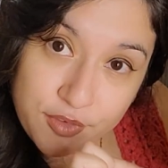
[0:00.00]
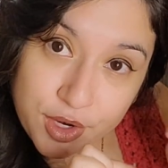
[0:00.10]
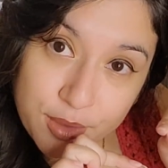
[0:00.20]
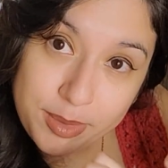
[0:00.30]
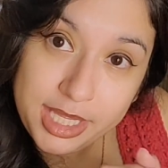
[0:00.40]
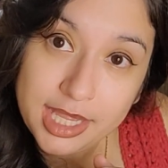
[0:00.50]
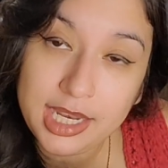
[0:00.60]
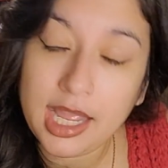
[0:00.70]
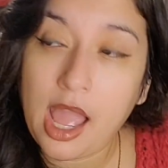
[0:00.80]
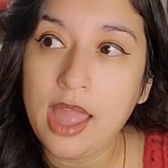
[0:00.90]
very
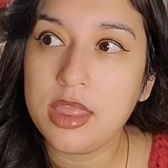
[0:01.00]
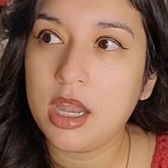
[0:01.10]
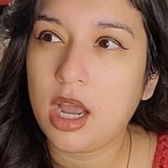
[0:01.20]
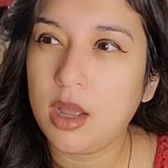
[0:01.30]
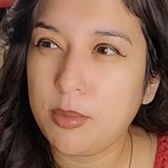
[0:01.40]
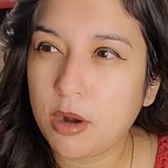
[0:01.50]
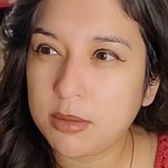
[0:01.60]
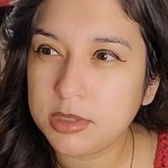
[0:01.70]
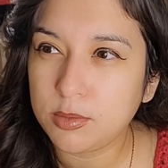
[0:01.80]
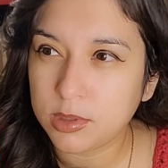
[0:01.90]
beginning, and then I
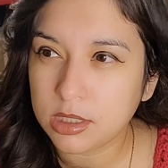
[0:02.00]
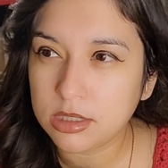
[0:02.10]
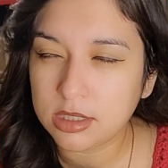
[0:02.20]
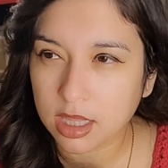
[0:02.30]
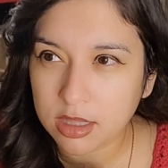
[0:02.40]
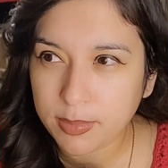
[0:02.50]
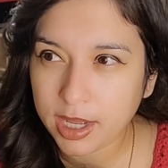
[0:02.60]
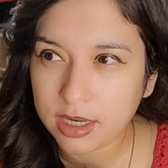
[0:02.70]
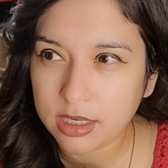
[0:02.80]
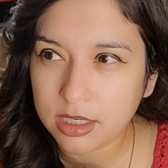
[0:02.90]
probably will sell the
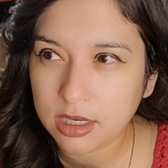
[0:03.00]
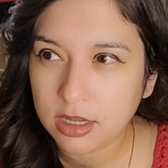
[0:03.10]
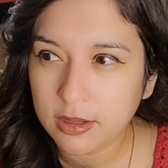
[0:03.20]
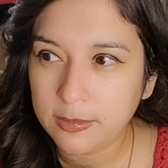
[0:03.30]
pattern,